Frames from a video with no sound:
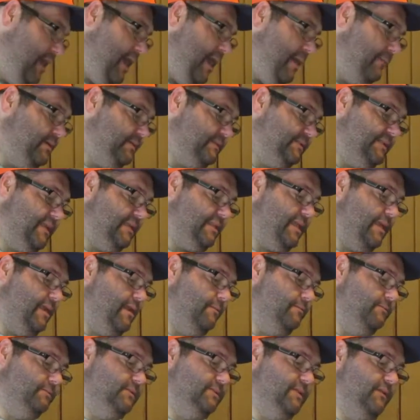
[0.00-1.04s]
I'm going to stick that
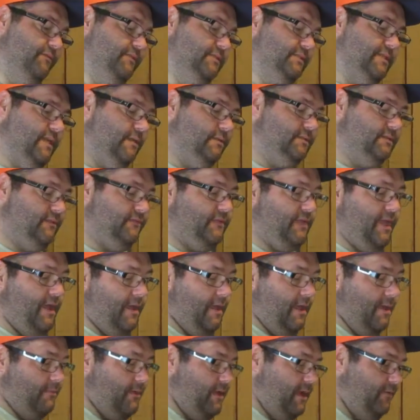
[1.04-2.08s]
up, see if it sells. If not,
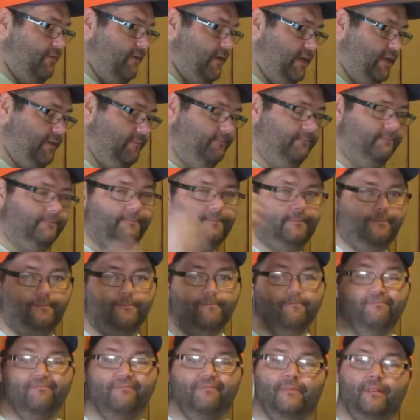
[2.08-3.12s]
I'll probably read it.
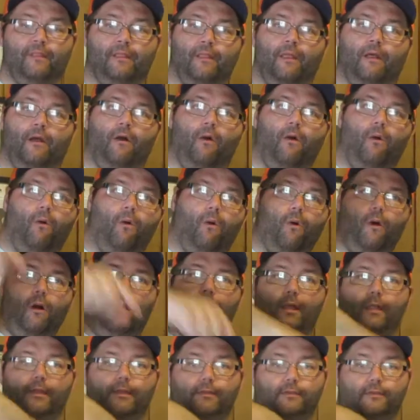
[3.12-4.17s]

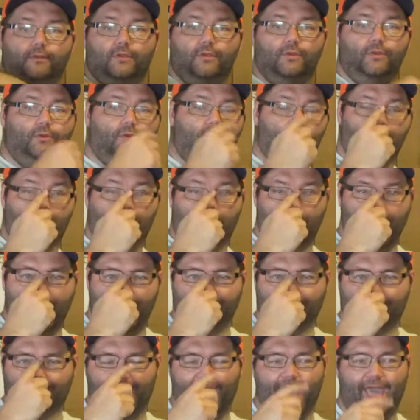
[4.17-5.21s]
On to the
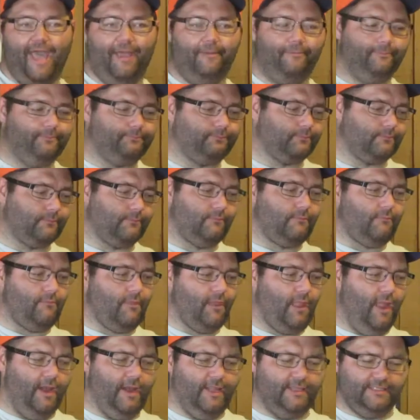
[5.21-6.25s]
last hat.
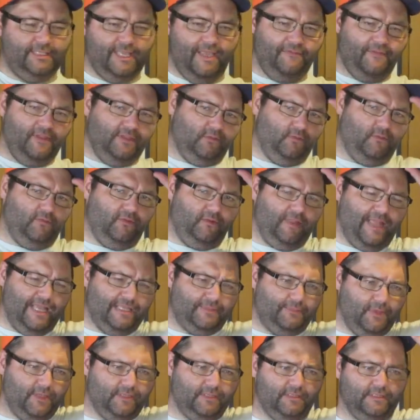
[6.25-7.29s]
And I saved this one for
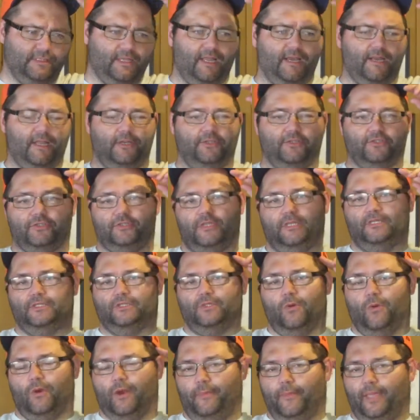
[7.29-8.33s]
last because it's got an interesting
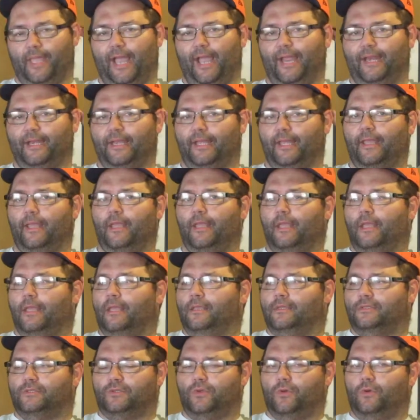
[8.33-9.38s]
story behind it.
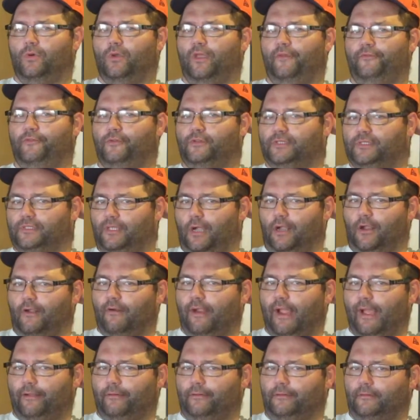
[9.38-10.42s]
So if you stuck
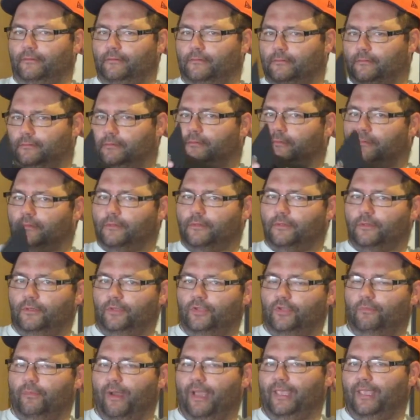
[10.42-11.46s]
around,
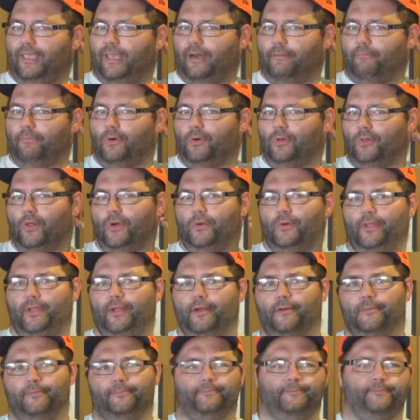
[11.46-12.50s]
you might get a BOLO
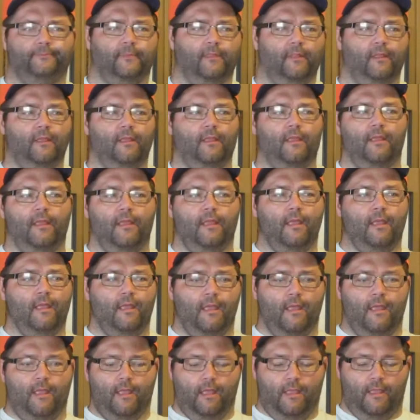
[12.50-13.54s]
here.
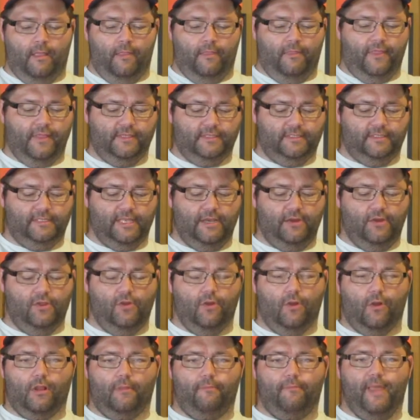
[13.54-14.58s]
This is a New
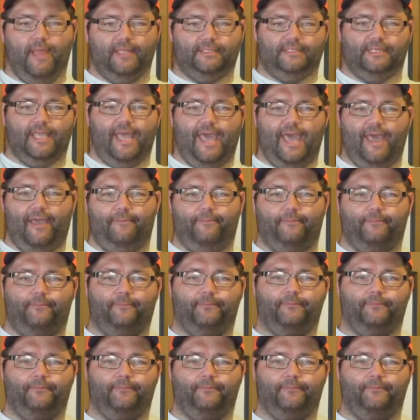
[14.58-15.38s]
York Mets hat.